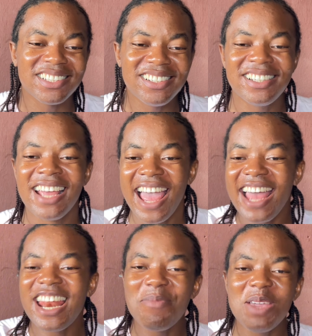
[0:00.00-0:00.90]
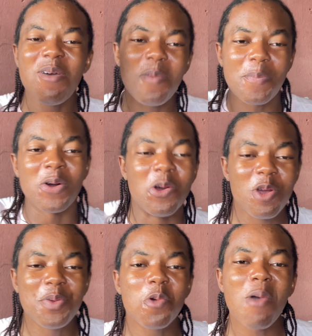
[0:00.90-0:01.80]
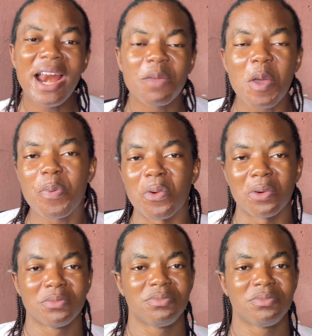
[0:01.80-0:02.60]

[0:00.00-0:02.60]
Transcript: They be Igbo people. We be Ukwuani people.